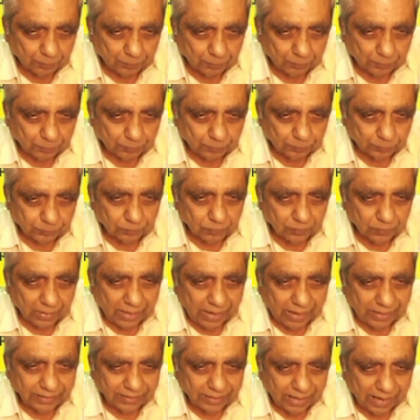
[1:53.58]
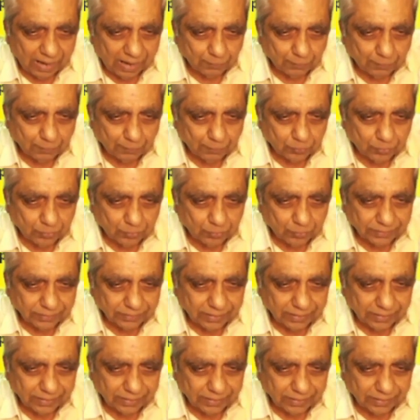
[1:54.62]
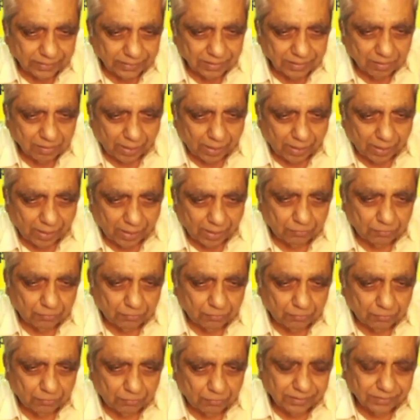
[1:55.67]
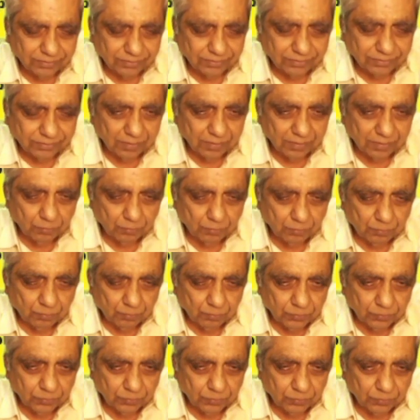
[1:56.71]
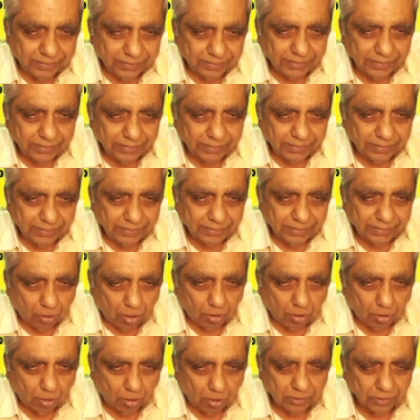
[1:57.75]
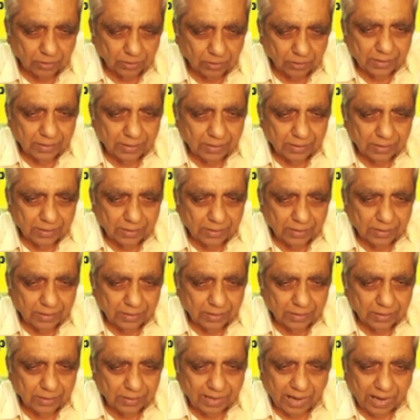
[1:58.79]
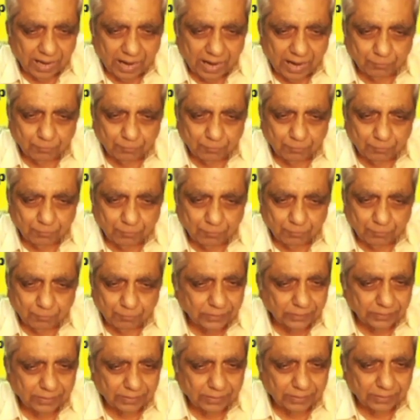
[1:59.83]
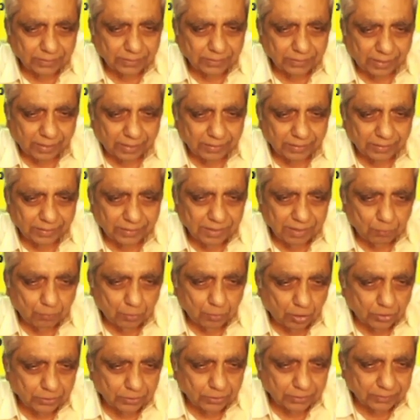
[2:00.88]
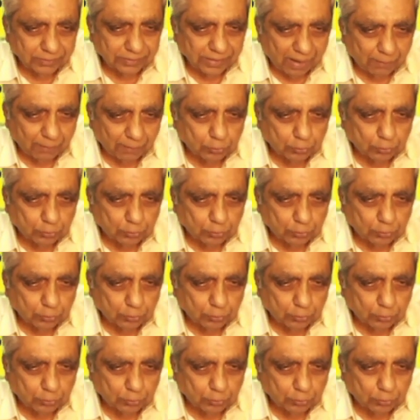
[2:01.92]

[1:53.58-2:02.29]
And I am subtracting by the various readings that I have got. And I am not putting the sign because it is absolute